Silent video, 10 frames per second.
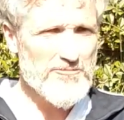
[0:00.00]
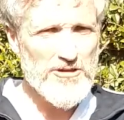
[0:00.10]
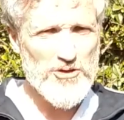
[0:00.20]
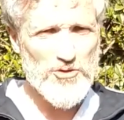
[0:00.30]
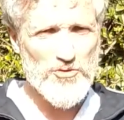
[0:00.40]

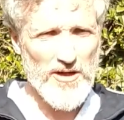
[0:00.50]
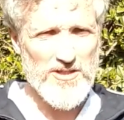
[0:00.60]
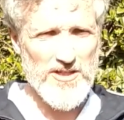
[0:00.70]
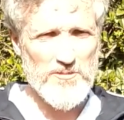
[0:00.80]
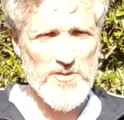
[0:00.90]

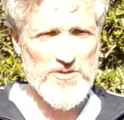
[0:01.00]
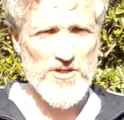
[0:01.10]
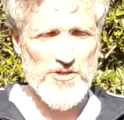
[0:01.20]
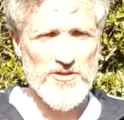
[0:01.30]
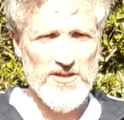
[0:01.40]
restricted
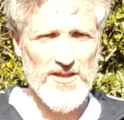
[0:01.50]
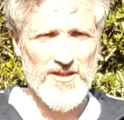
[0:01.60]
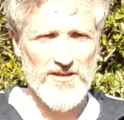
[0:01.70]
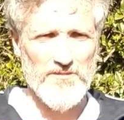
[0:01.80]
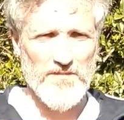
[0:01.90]
position
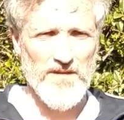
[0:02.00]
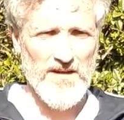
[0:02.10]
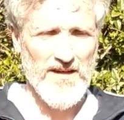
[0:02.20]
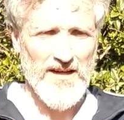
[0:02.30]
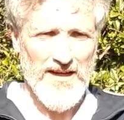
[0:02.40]

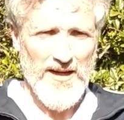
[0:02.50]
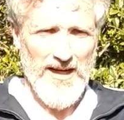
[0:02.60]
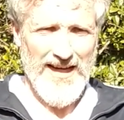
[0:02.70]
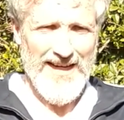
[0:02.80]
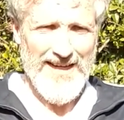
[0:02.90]

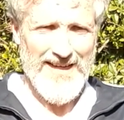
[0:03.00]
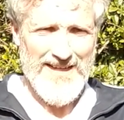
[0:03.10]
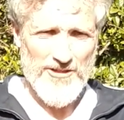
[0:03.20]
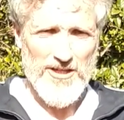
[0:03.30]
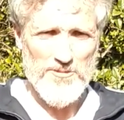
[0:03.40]
here.
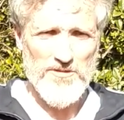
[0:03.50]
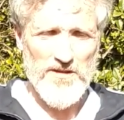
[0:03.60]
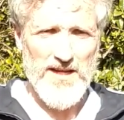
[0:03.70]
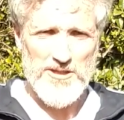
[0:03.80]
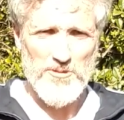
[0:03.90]
In terms of the
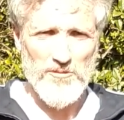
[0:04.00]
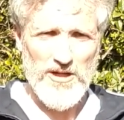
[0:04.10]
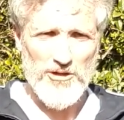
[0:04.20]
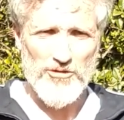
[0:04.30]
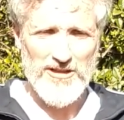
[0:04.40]
next move, we're
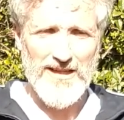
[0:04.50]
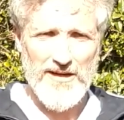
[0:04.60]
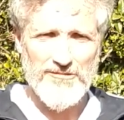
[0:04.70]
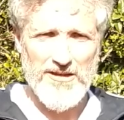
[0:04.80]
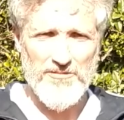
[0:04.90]
going to try and
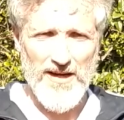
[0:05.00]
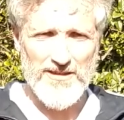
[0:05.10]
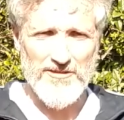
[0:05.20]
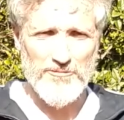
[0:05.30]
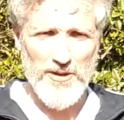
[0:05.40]
deliver an
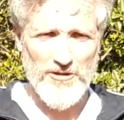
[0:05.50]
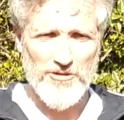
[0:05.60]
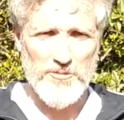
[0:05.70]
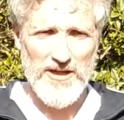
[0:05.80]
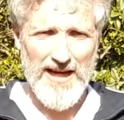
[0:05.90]
effective
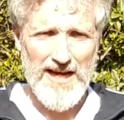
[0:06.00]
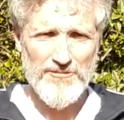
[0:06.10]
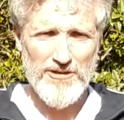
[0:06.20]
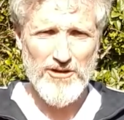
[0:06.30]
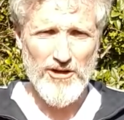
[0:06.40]
punch, but I
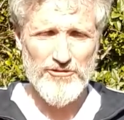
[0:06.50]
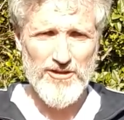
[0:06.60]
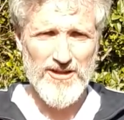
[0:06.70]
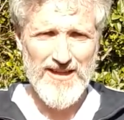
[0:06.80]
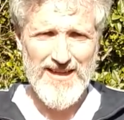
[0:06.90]
haven't got
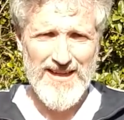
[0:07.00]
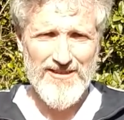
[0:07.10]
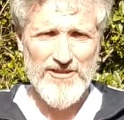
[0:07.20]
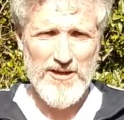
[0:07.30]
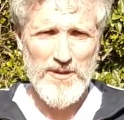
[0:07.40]

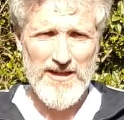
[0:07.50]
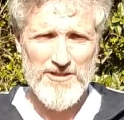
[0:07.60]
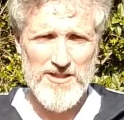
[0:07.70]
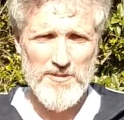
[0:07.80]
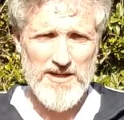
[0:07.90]
the
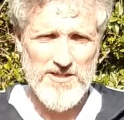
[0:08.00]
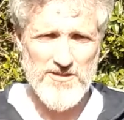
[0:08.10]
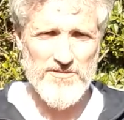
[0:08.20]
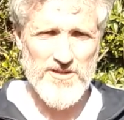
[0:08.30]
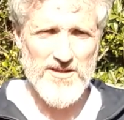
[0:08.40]
ability, because
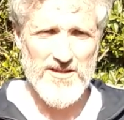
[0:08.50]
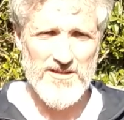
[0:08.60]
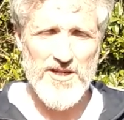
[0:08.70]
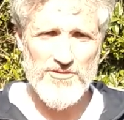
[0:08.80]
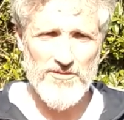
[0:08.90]
of the
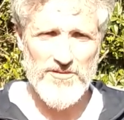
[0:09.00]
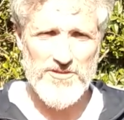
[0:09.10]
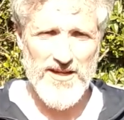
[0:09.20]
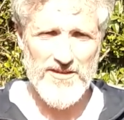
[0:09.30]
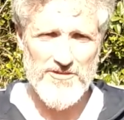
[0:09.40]
nature of the
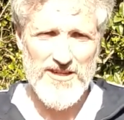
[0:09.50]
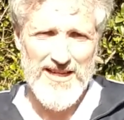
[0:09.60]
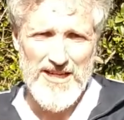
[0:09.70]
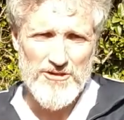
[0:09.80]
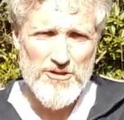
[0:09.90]
stance,
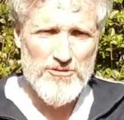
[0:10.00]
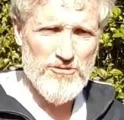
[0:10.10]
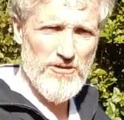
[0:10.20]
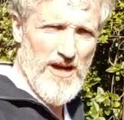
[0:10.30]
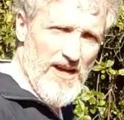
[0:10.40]
to
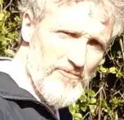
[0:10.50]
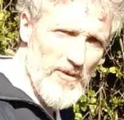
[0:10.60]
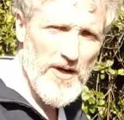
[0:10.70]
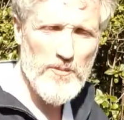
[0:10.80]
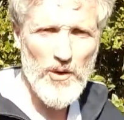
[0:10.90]
drive
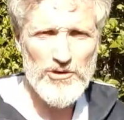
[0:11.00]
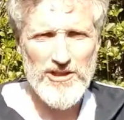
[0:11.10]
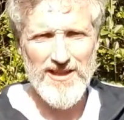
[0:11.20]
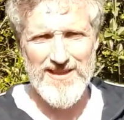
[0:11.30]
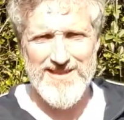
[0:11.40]
my
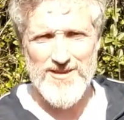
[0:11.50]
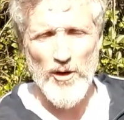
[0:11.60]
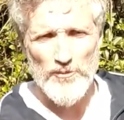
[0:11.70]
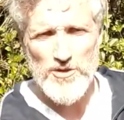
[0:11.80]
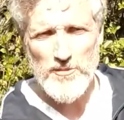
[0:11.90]
body in as
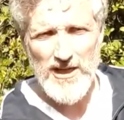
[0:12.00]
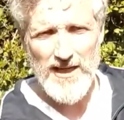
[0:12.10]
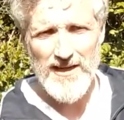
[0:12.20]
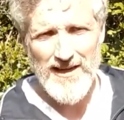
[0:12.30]
optimally